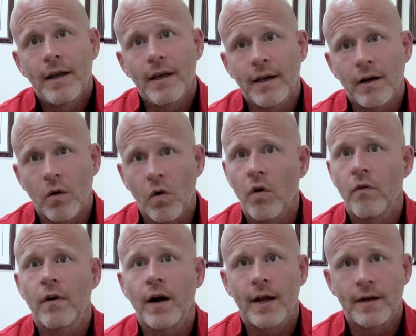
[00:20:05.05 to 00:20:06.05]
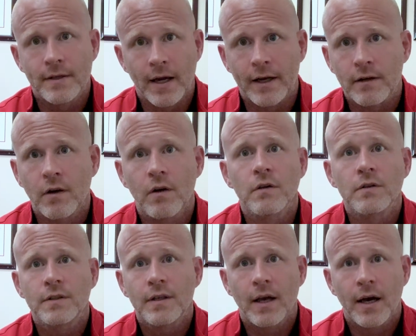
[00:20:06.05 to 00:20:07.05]
and go over how to
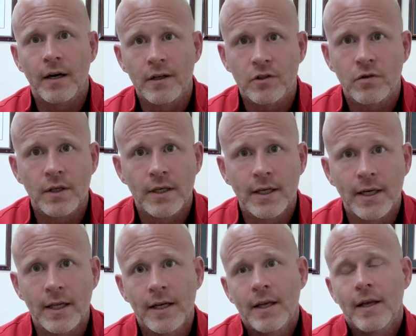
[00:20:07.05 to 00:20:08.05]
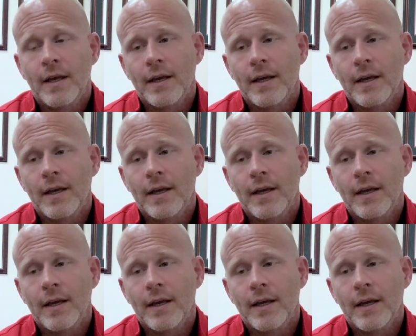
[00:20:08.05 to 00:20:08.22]
diagnose, how to treat it,